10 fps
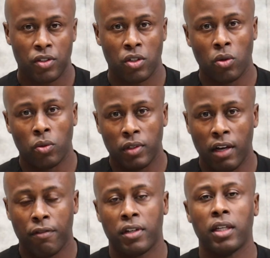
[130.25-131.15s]
So
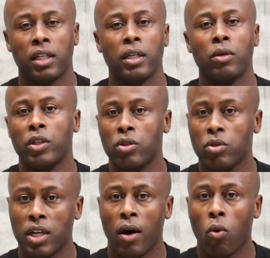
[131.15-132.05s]
definitely we
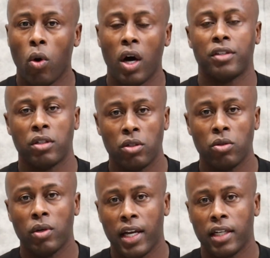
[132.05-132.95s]
do not want to
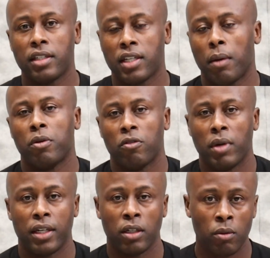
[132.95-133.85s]
do any type of
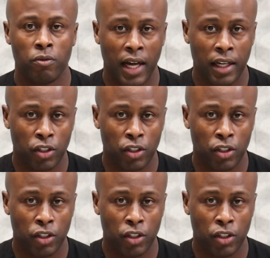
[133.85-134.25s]
manual lymphatic